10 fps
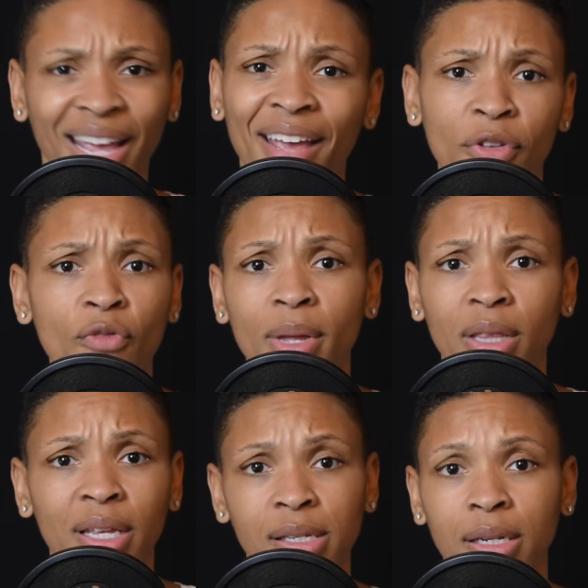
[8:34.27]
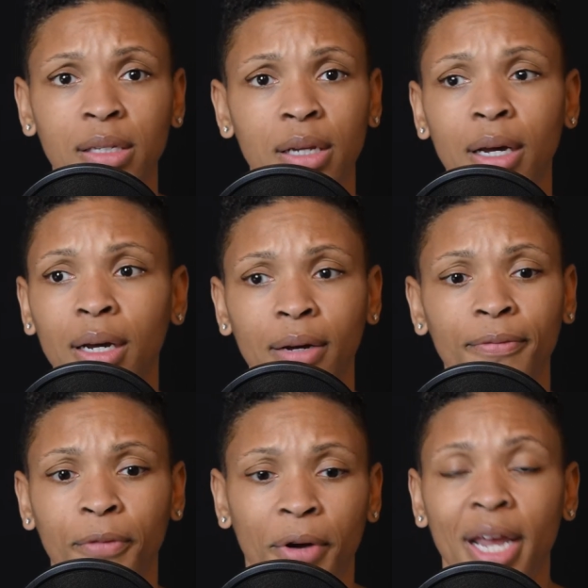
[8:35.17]
If you've been listening
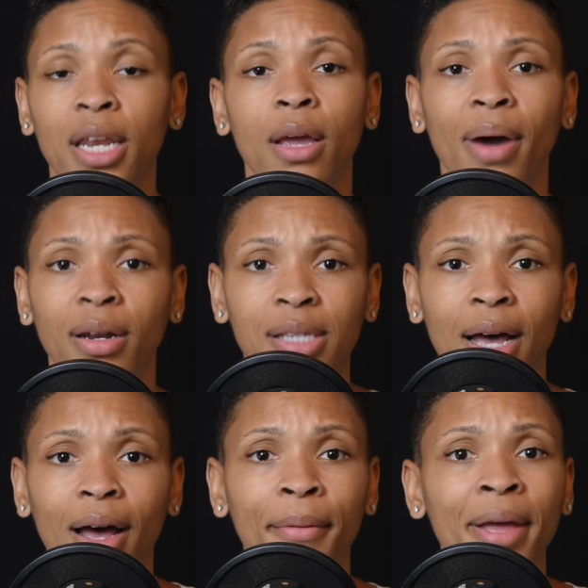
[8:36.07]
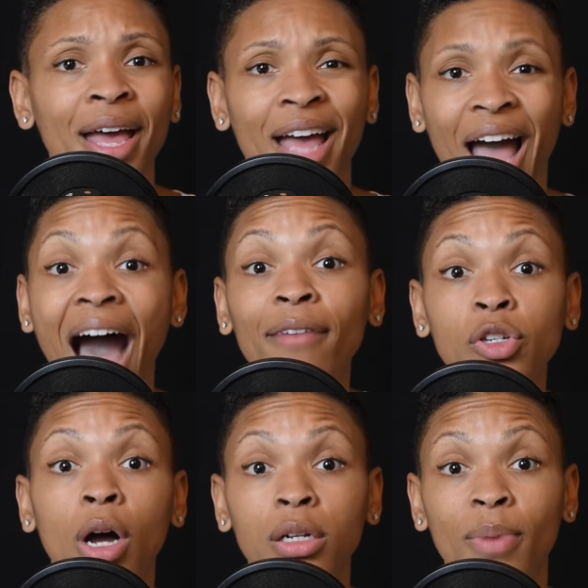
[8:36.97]
for any amount of time, I've
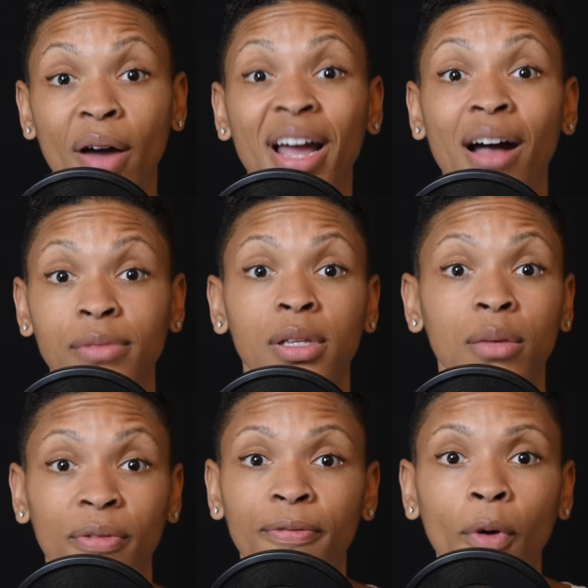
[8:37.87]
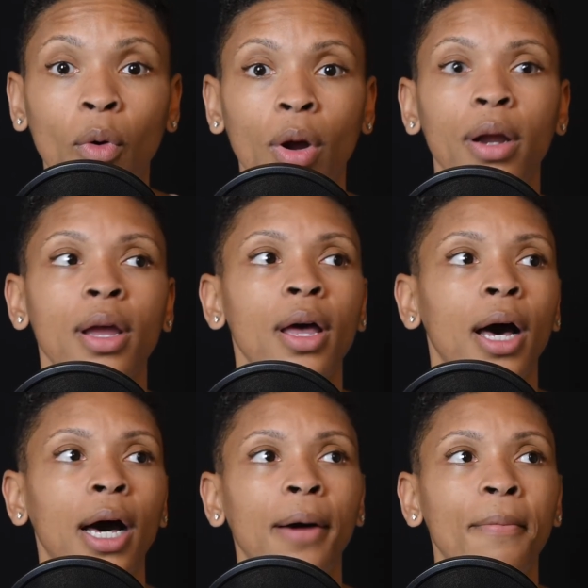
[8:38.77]
talked about counseling before,
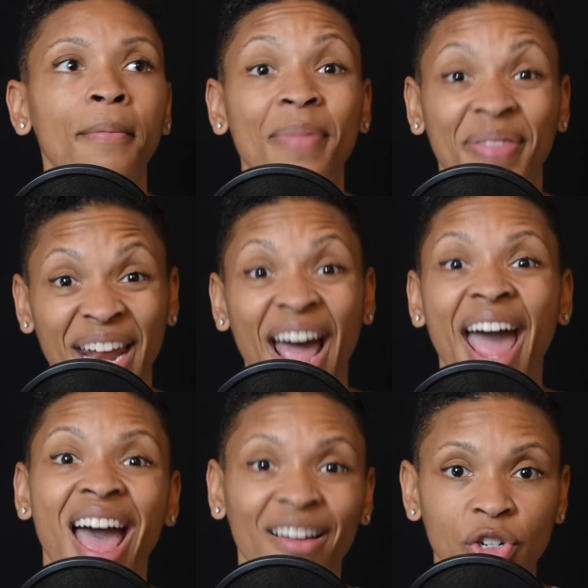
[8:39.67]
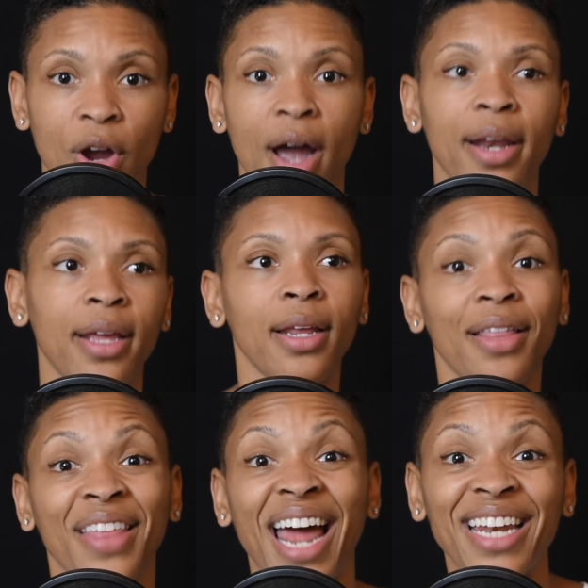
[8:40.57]
that I have tried it,
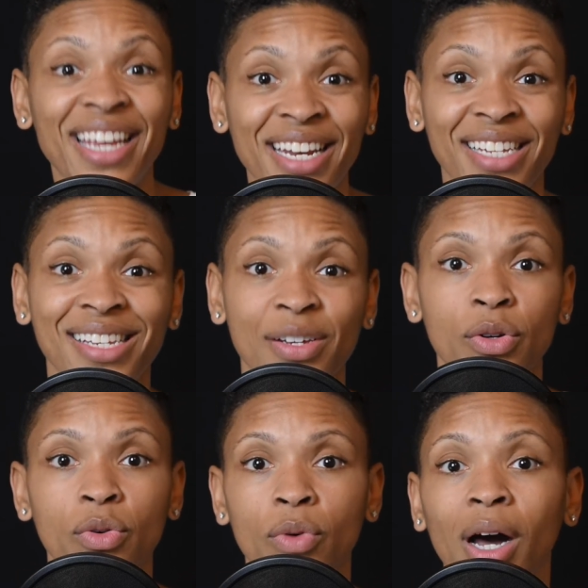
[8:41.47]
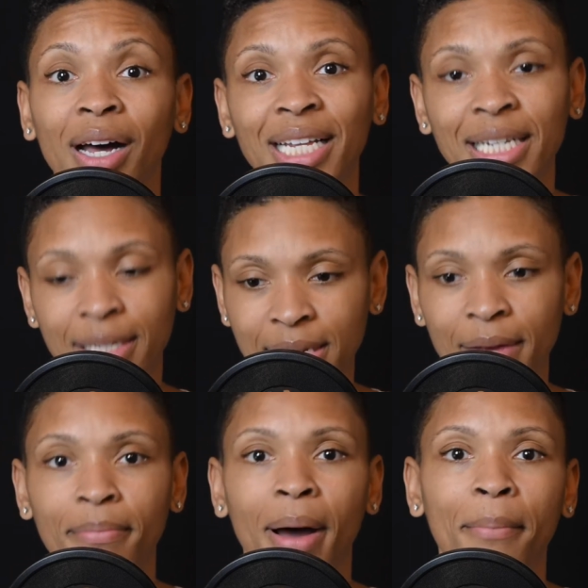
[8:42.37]
that I needed to
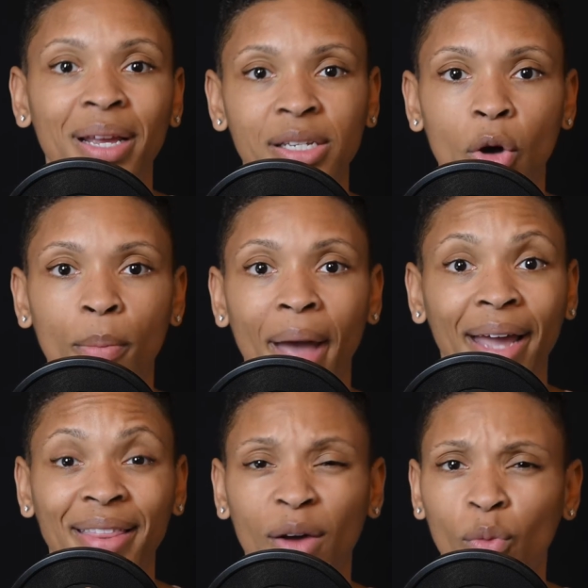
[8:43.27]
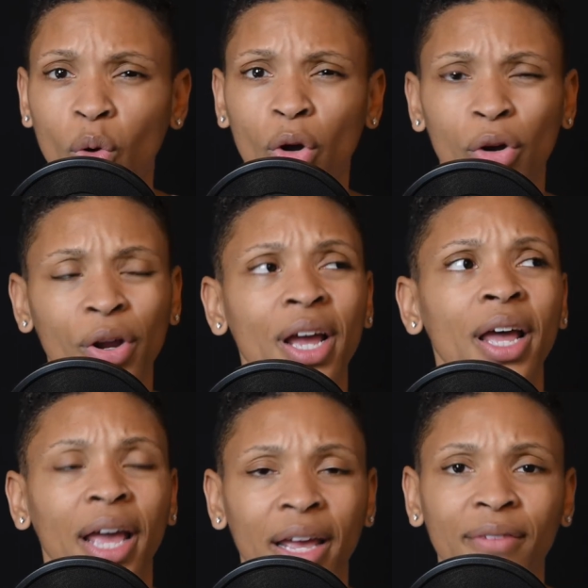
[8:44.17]
dip my big toe back in that water
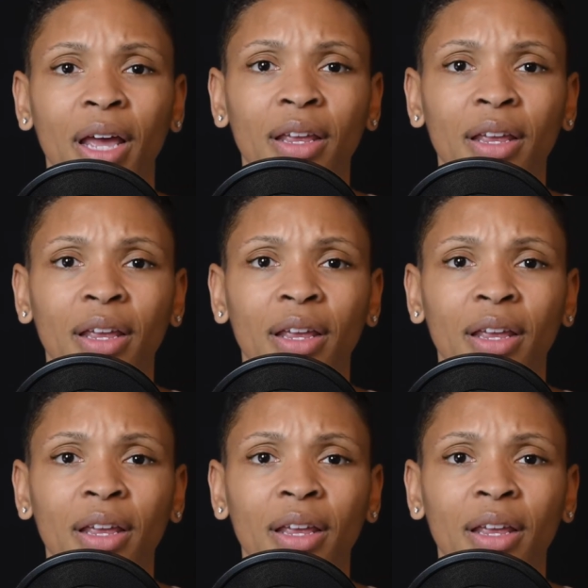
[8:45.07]
and